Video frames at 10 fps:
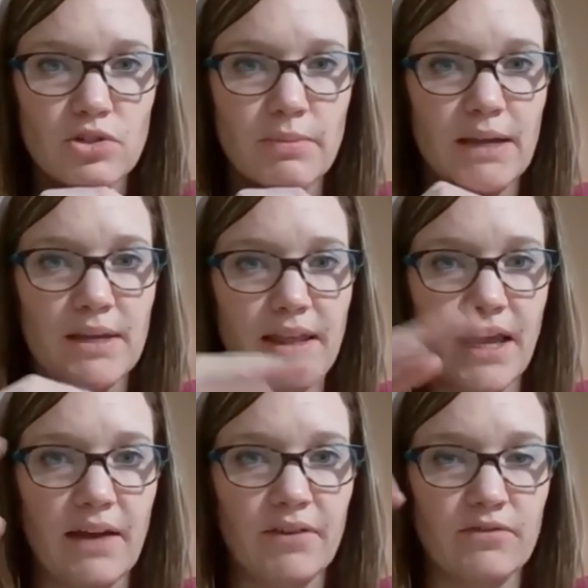or maybe they
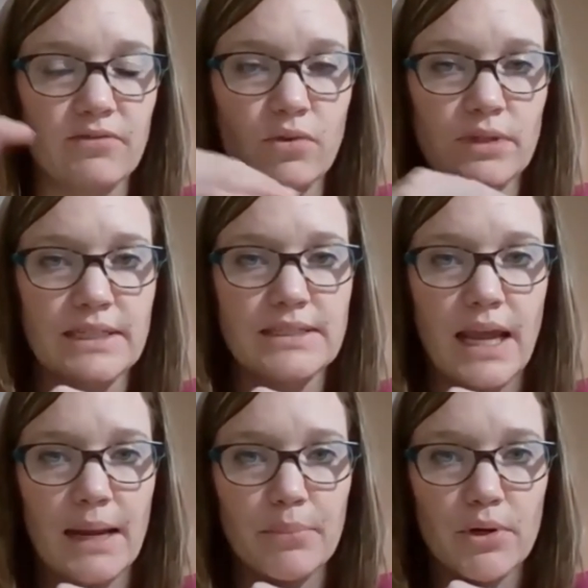haven't fully
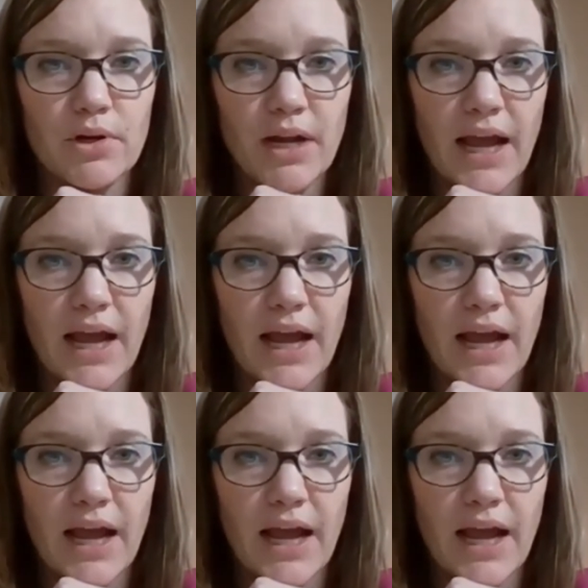tapered.